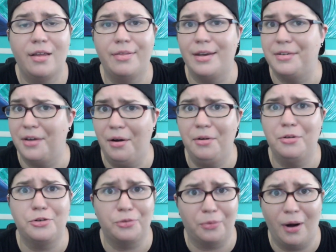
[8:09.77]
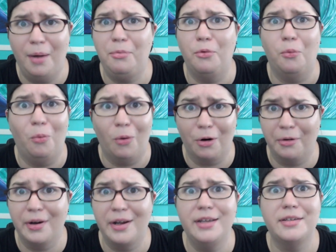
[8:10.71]
that Donald Trump
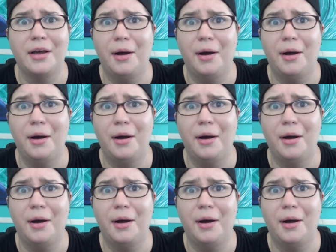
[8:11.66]
worries